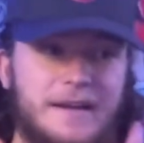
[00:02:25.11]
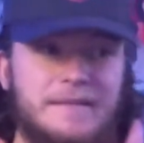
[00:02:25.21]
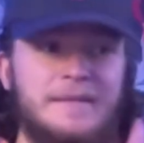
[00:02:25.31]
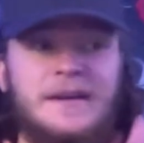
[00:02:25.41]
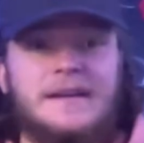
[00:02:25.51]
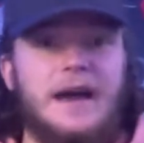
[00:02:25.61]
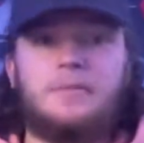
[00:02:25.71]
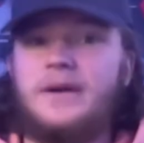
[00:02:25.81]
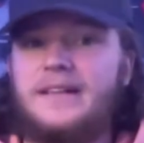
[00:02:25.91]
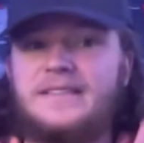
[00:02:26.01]
and now you
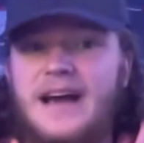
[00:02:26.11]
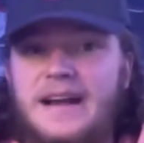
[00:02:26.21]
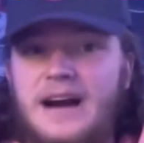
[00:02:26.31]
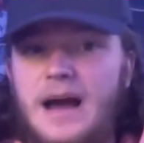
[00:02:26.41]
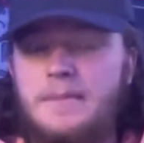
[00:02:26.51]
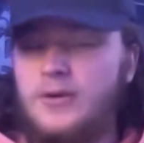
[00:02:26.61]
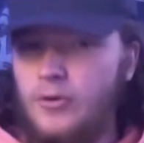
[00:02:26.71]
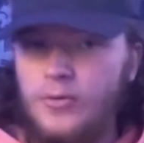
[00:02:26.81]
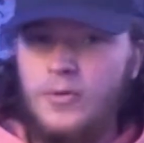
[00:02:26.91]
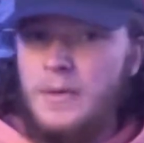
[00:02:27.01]
bring in Zach Hyman,
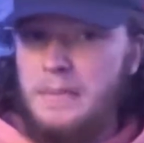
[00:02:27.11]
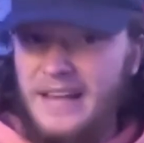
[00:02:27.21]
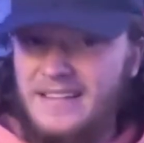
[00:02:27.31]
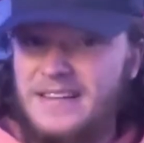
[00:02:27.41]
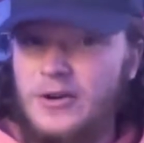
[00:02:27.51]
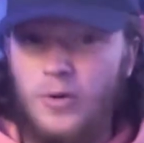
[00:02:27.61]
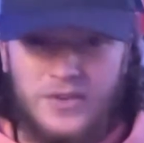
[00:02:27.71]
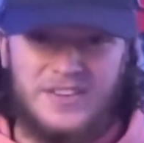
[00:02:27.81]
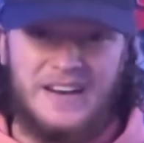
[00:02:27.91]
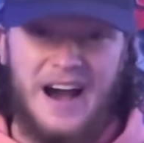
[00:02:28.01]
who is he or
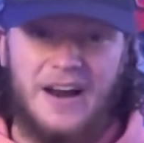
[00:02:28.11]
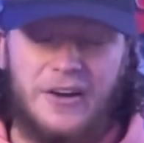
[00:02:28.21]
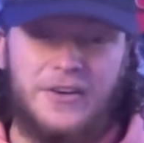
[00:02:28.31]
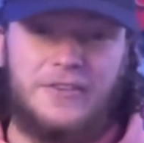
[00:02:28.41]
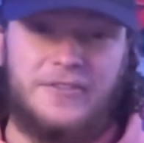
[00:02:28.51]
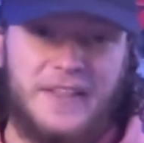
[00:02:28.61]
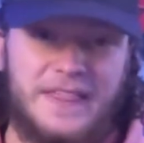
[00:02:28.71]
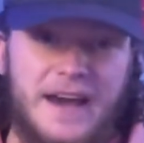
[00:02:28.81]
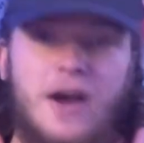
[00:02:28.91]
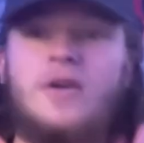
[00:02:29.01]
is he not a good fit
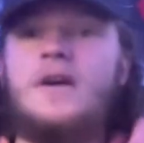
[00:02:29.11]
there?